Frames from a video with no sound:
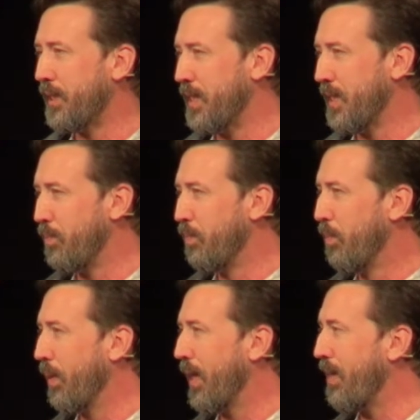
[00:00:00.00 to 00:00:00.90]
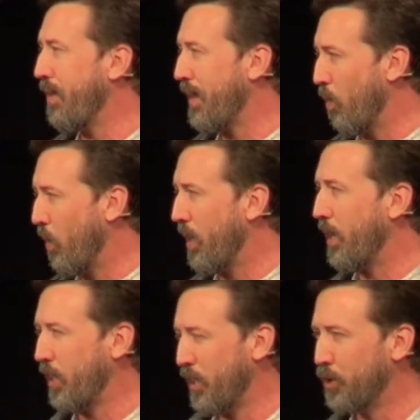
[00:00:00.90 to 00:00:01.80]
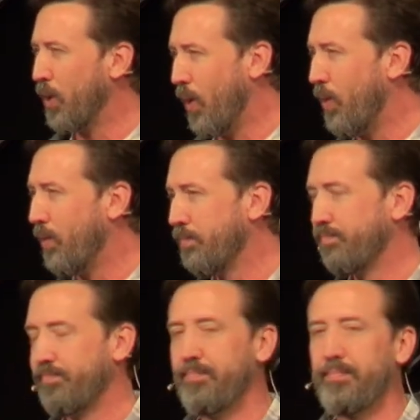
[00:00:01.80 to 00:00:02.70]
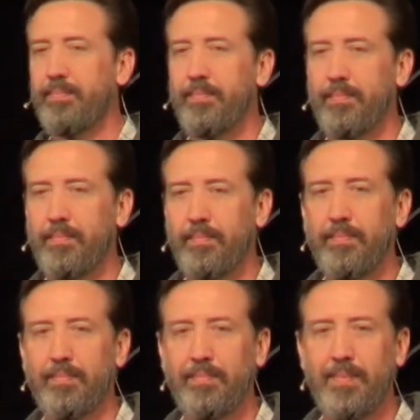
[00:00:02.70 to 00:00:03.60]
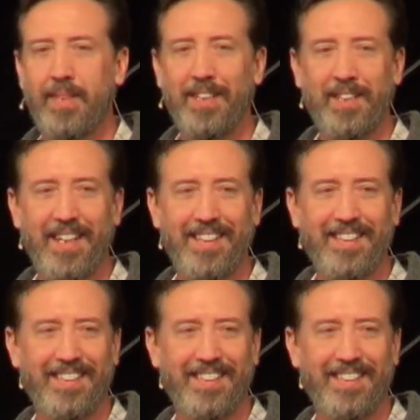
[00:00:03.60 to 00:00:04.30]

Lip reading: us into believing that we're in control. doesn't it?